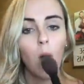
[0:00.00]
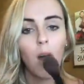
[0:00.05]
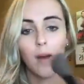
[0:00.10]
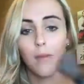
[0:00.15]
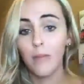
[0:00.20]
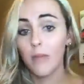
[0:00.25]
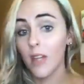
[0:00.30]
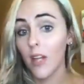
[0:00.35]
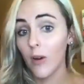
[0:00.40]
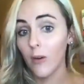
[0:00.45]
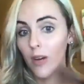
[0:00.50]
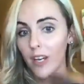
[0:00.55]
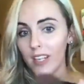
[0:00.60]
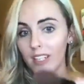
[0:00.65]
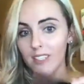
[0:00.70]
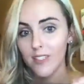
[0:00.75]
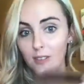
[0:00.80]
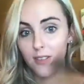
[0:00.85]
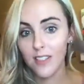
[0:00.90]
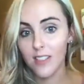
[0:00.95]
I blow on
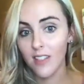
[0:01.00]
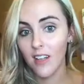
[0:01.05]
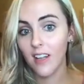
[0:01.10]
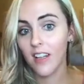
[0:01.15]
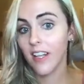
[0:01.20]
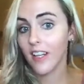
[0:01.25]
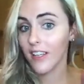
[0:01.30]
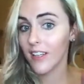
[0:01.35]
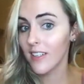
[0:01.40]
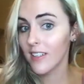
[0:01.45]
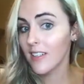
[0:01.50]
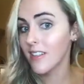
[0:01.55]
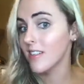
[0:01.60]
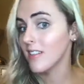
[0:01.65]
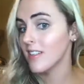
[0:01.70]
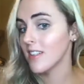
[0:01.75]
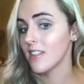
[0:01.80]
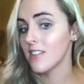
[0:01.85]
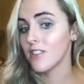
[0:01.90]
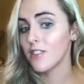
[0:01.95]
it so it's not like
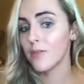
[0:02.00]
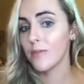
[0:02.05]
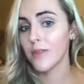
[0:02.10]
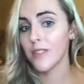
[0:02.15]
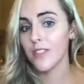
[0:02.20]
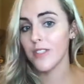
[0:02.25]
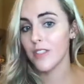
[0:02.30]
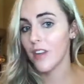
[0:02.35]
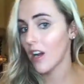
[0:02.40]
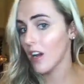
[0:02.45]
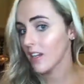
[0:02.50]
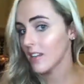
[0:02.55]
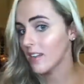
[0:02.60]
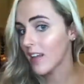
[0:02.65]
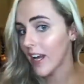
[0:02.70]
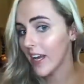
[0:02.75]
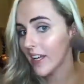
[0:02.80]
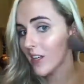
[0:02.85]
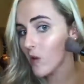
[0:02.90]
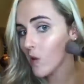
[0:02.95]
a super stark
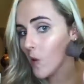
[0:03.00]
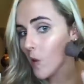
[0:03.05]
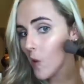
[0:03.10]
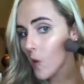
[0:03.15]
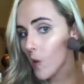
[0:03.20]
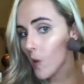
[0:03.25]
line.